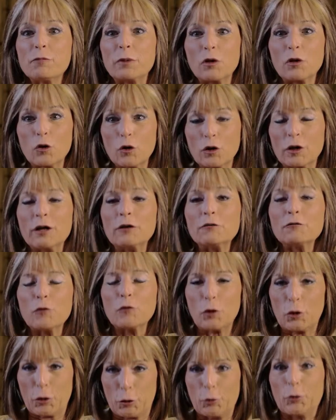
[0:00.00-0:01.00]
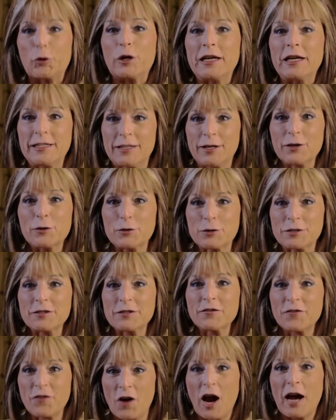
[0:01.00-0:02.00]
been looking for 30 years
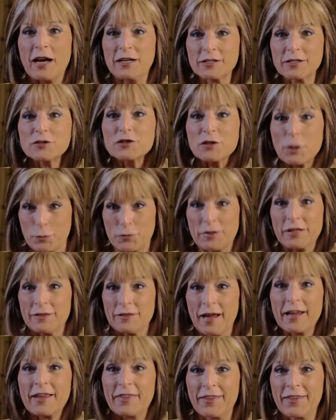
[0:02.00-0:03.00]
to find something like